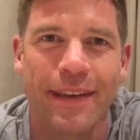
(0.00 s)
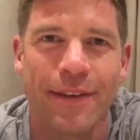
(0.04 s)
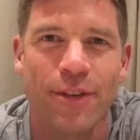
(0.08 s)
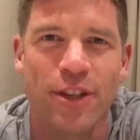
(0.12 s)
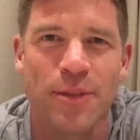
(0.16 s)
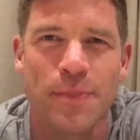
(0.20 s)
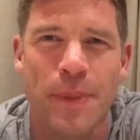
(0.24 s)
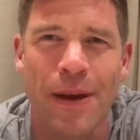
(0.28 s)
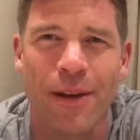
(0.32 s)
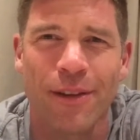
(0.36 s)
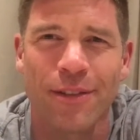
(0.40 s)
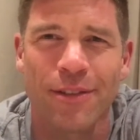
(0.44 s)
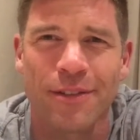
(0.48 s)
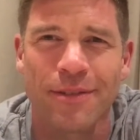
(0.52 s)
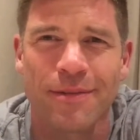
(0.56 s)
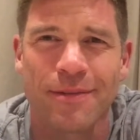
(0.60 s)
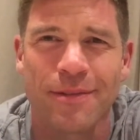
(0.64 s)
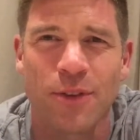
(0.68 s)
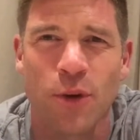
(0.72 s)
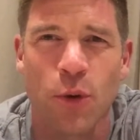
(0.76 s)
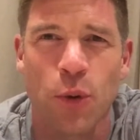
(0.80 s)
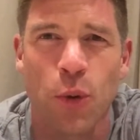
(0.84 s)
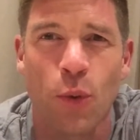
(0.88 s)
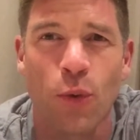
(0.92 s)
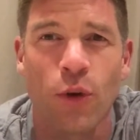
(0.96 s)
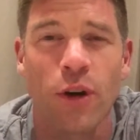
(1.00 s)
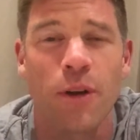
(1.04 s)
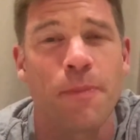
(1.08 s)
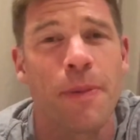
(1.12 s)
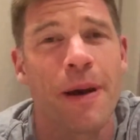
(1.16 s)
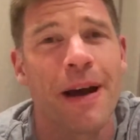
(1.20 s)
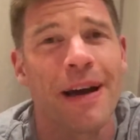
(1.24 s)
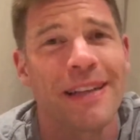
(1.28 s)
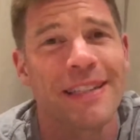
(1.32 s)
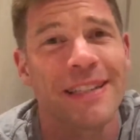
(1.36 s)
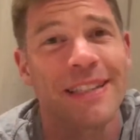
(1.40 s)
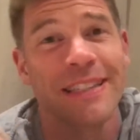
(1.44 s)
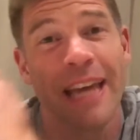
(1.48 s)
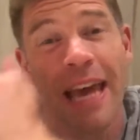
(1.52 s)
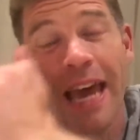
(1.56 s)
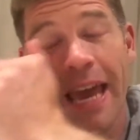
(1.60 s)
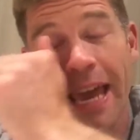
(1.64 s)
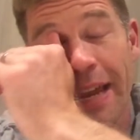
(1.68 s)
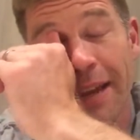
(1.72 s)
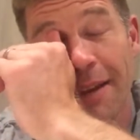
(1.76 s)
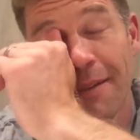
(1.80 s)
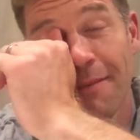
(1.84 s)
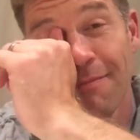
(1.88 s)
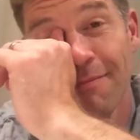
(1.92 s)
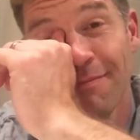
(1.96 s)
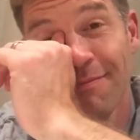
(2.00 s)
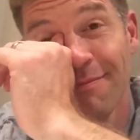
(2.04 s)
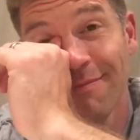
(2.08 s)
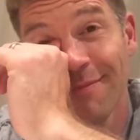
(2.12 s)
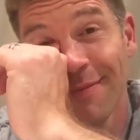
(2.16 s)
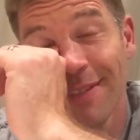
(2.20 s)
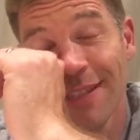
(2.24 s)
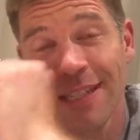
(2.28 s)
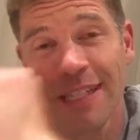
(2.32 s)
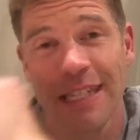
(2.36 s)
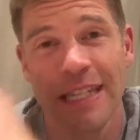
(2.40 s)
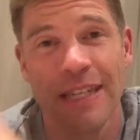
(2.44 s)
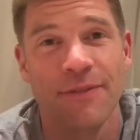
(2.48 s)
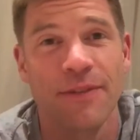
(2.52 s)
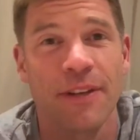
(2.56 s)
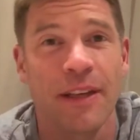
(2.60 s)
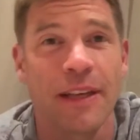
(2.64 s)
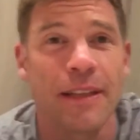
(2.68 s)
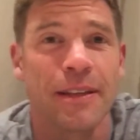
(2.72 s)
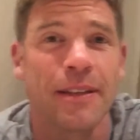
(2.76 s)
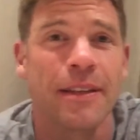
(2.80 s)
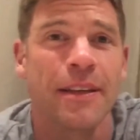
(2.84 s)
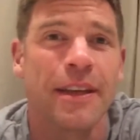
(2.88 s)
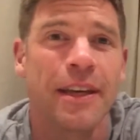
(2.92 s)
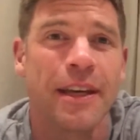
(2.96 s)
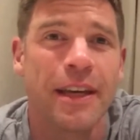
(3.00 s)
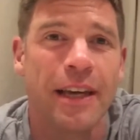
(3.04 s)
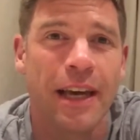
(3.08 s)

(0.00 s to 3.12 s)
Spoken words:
It was about 10:15 this evening,